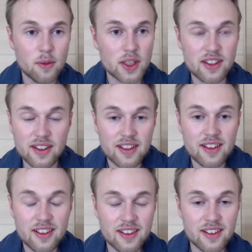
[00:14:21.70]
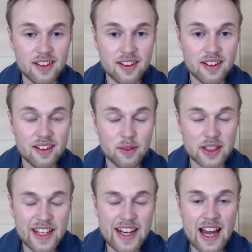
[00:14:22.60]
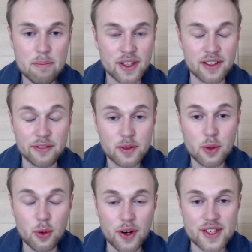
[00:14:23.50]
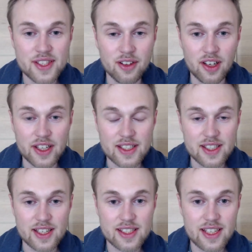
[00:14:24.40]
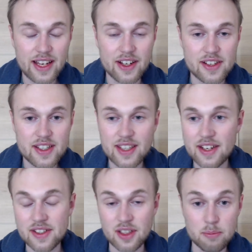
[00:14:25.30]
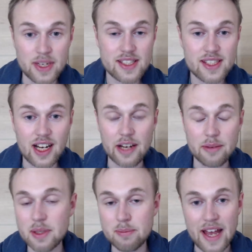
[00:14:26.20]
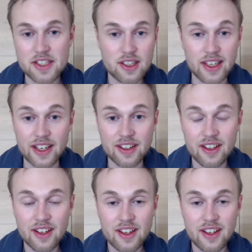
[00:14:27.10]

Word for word: what the, what can happen, of course, in all of this is yeah, there is a tendency to mistype the masculine